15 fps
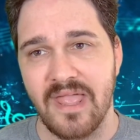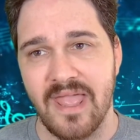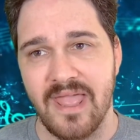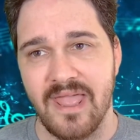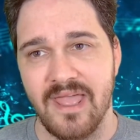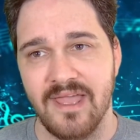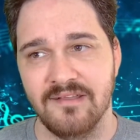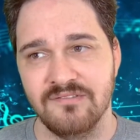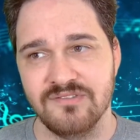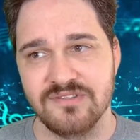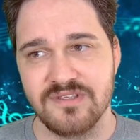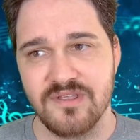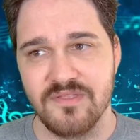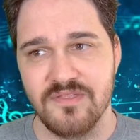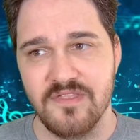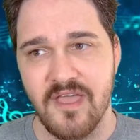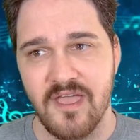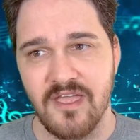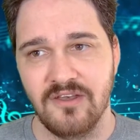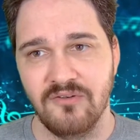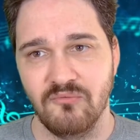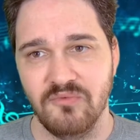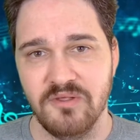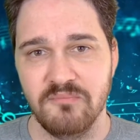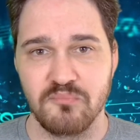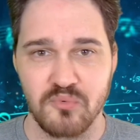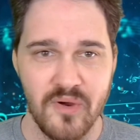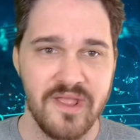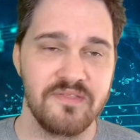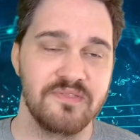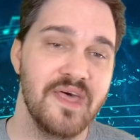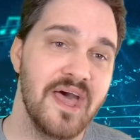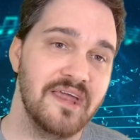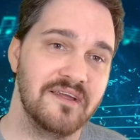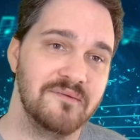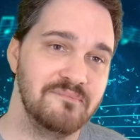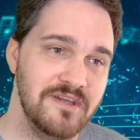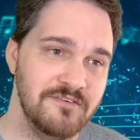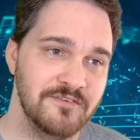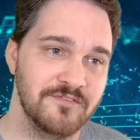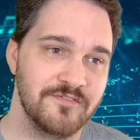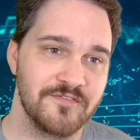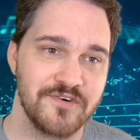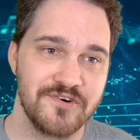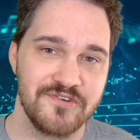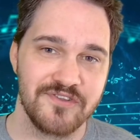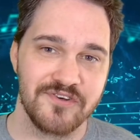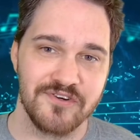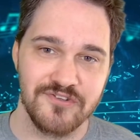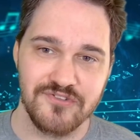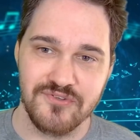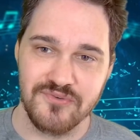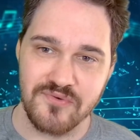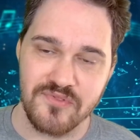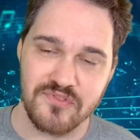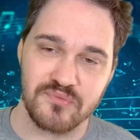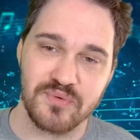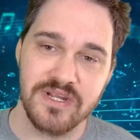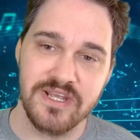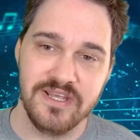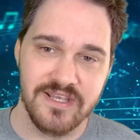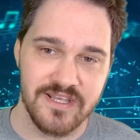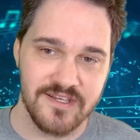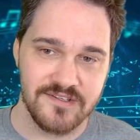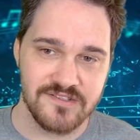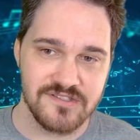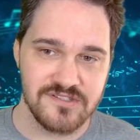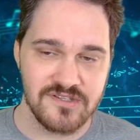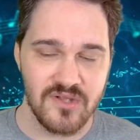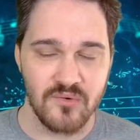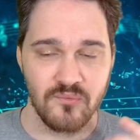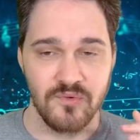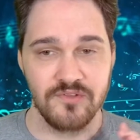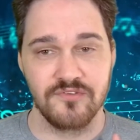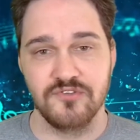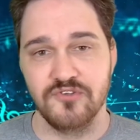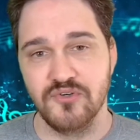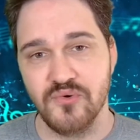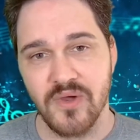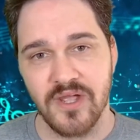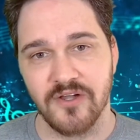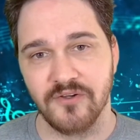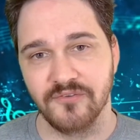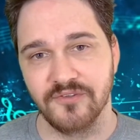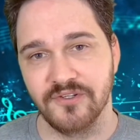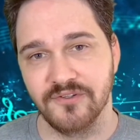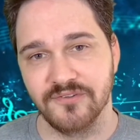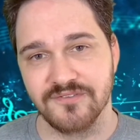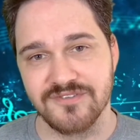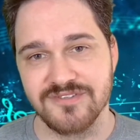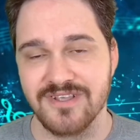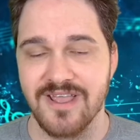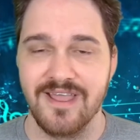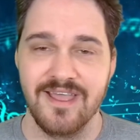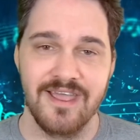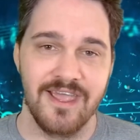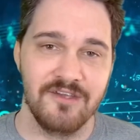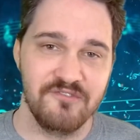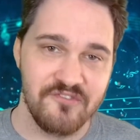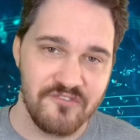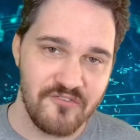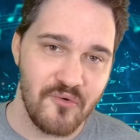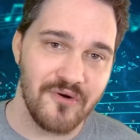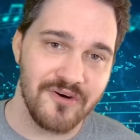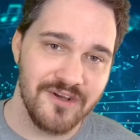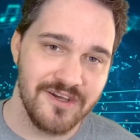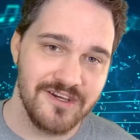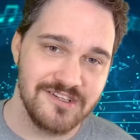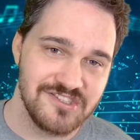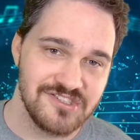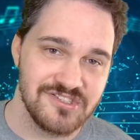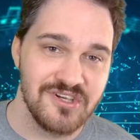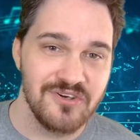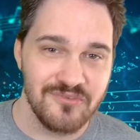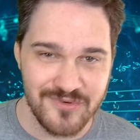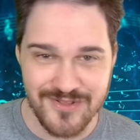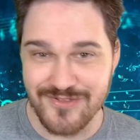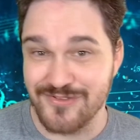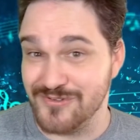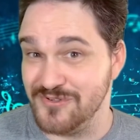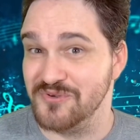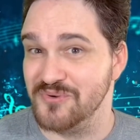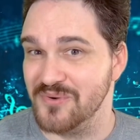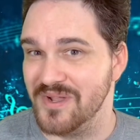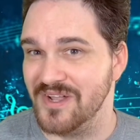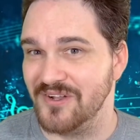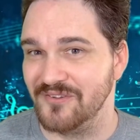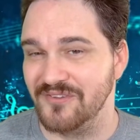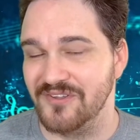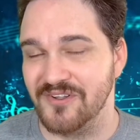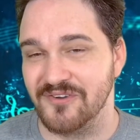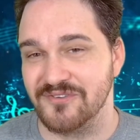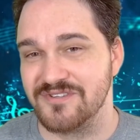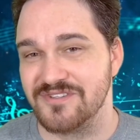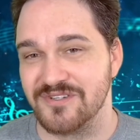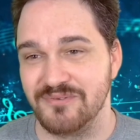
And then we break that up even further into 3 hits with 2 held notes and 4 hits with 2 held notes.